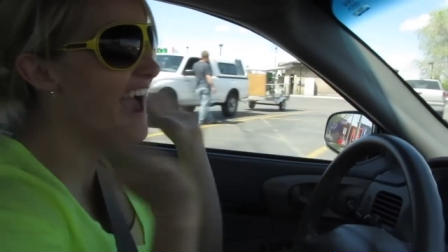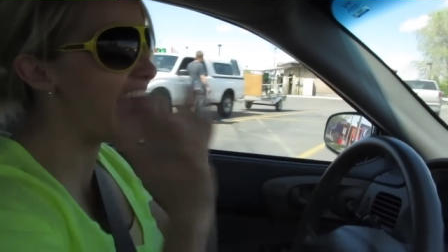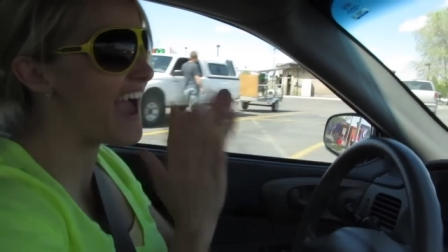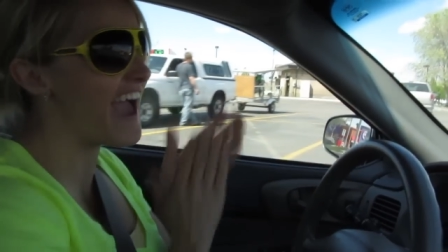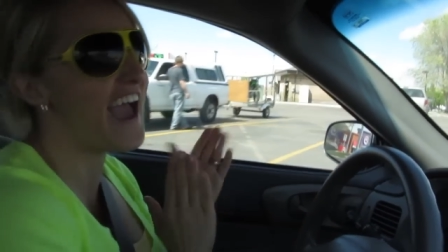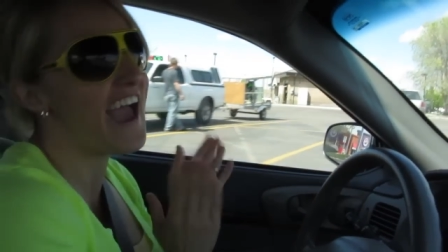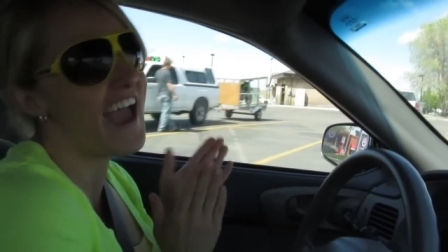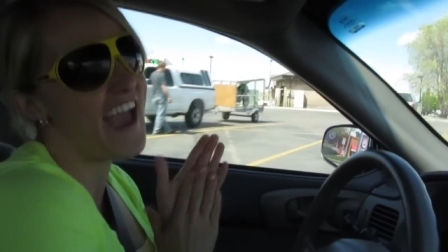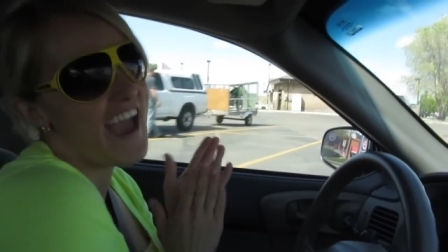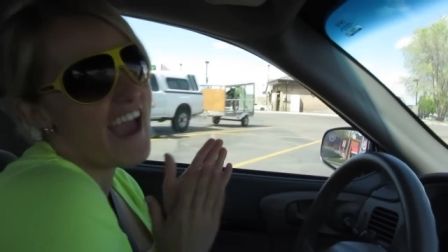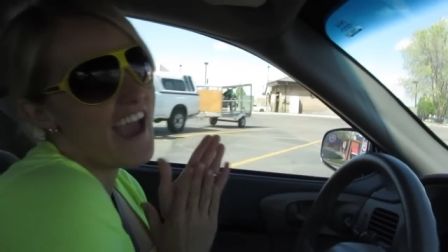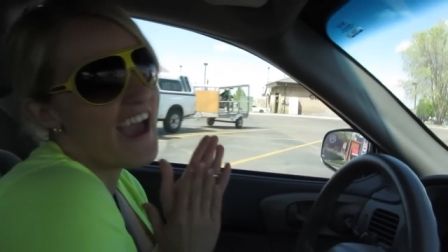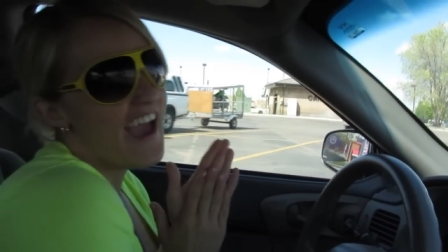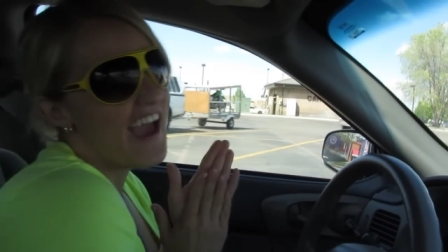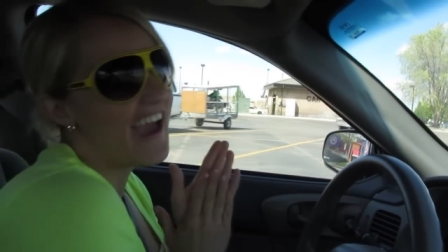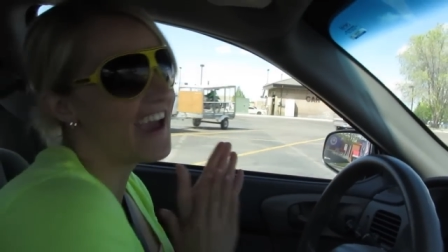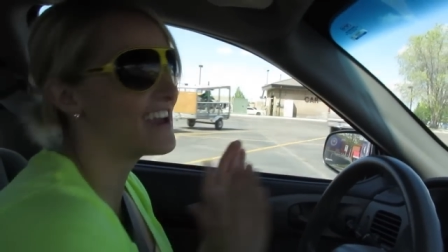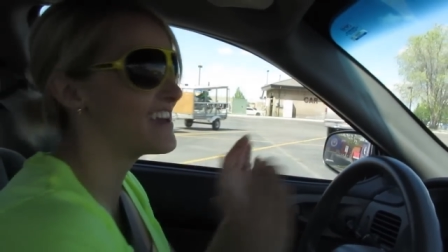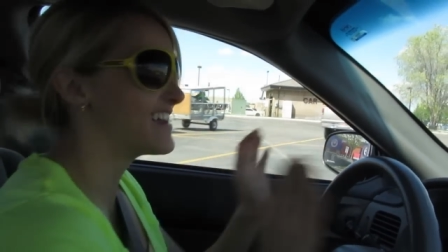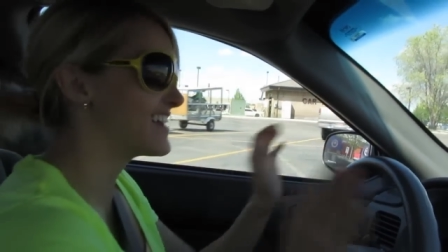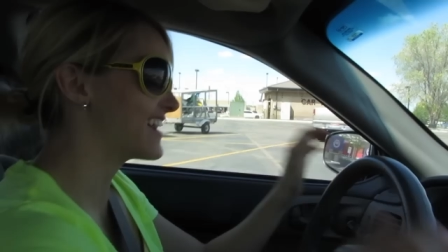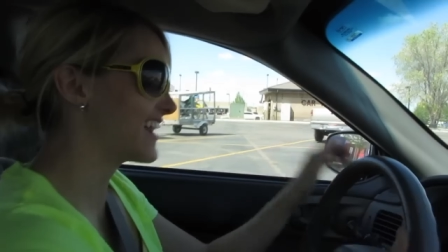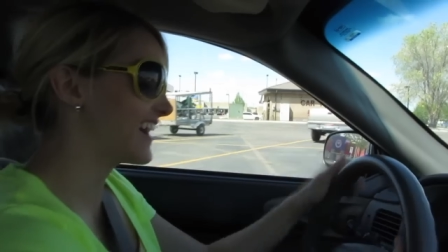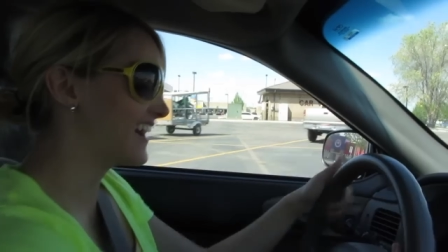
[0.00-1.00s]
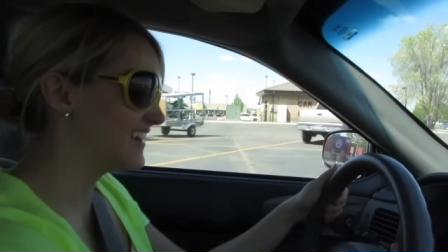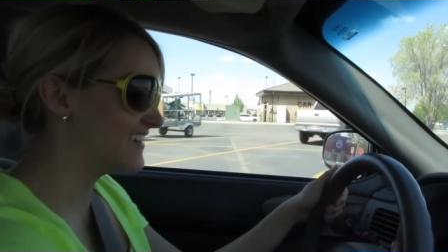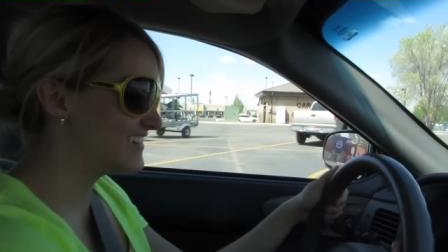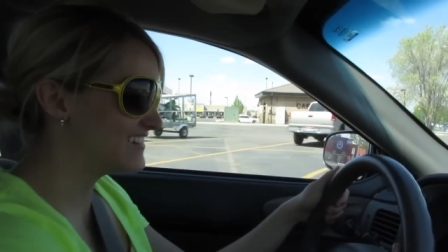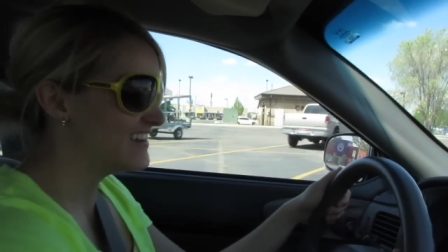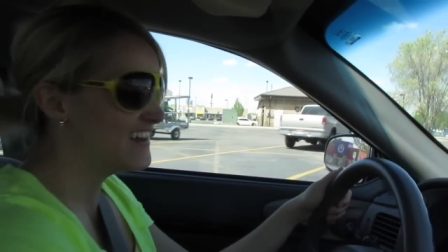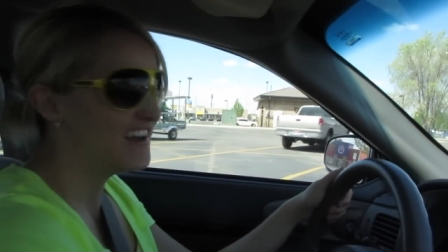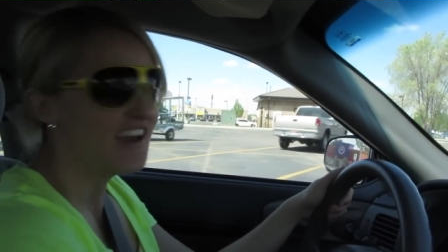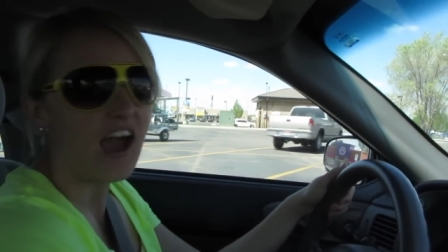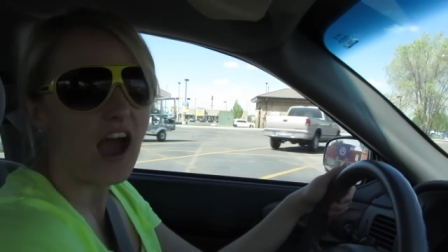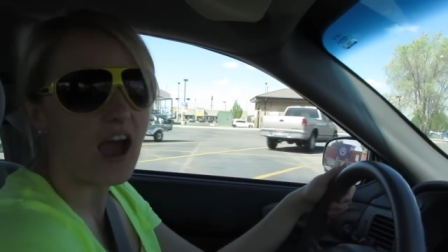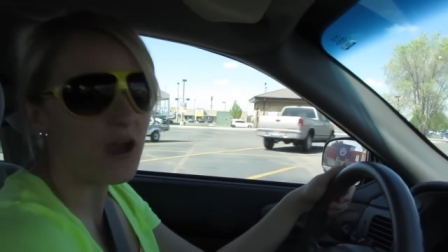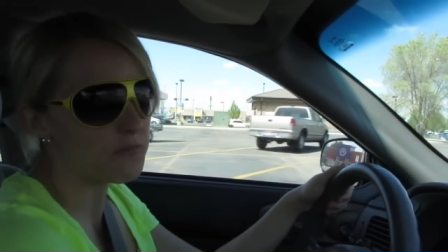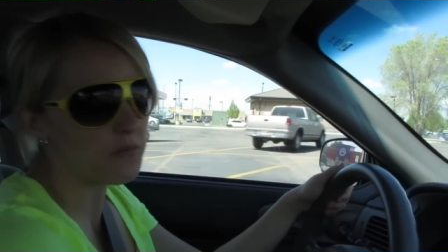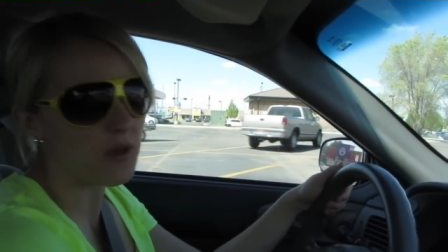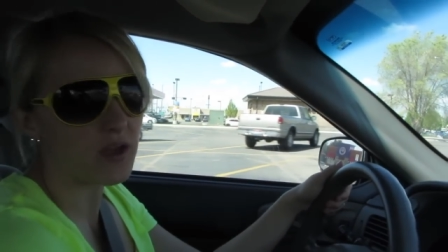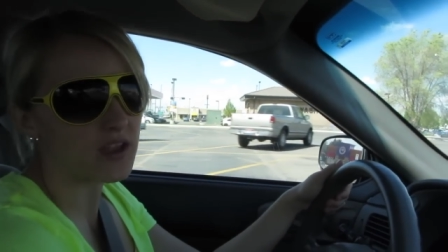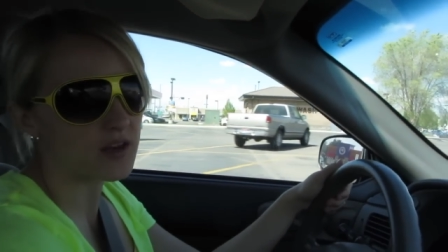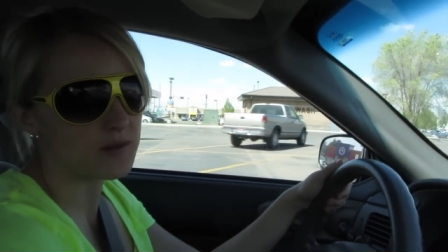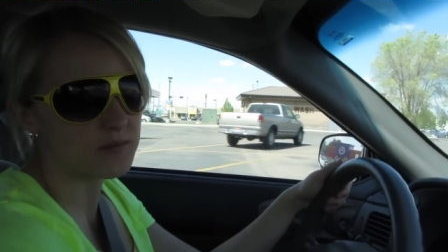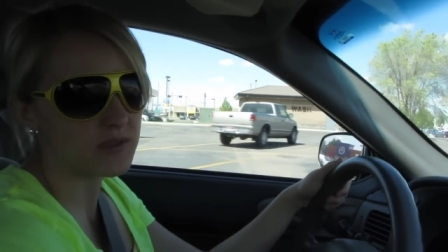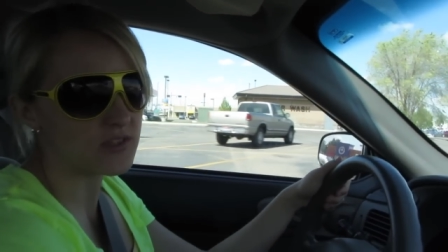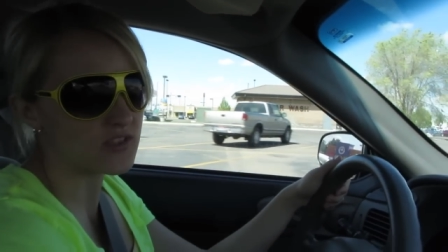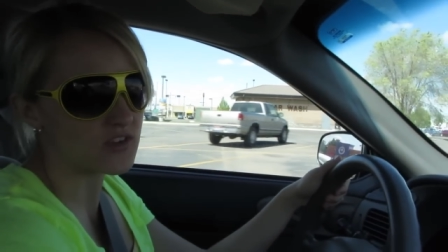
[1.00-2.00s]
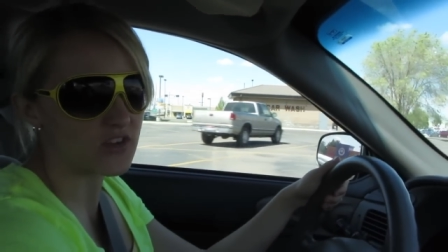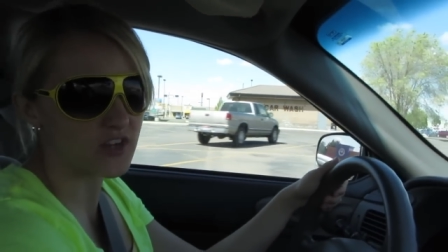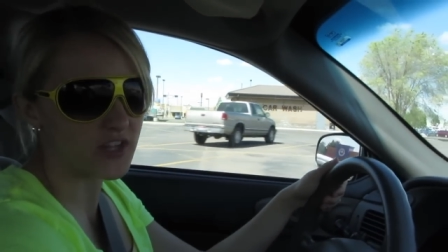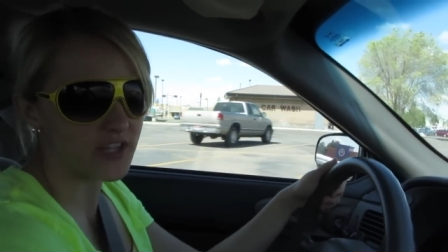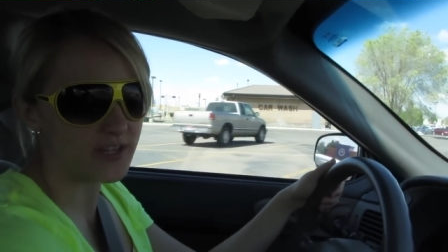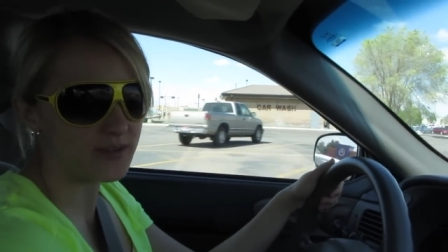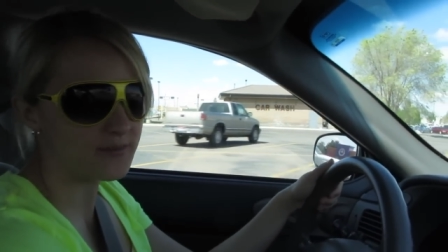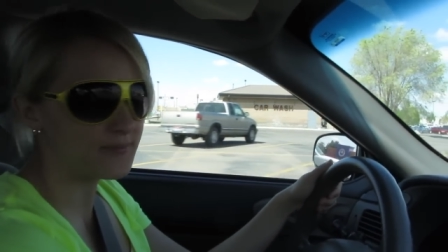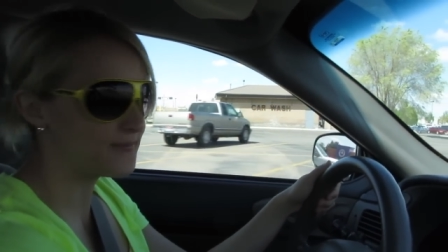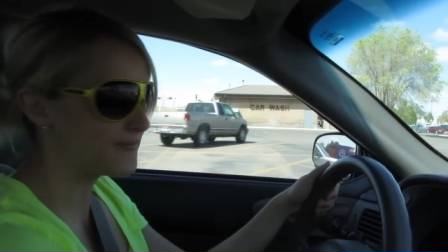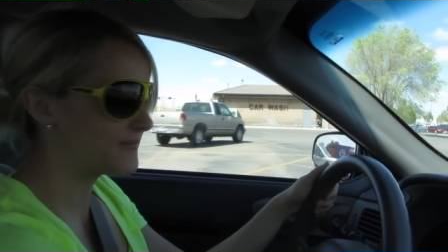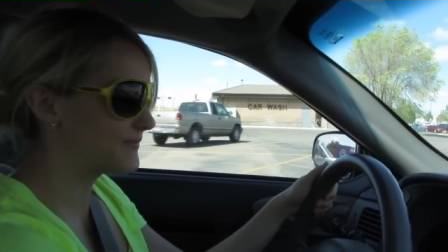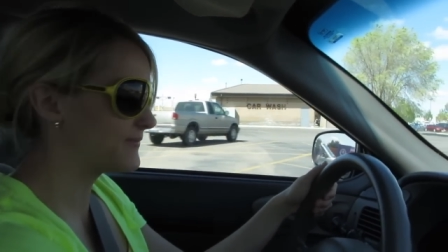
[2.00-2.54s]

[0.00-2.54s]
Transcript: Yay! I'm not gonna be 30.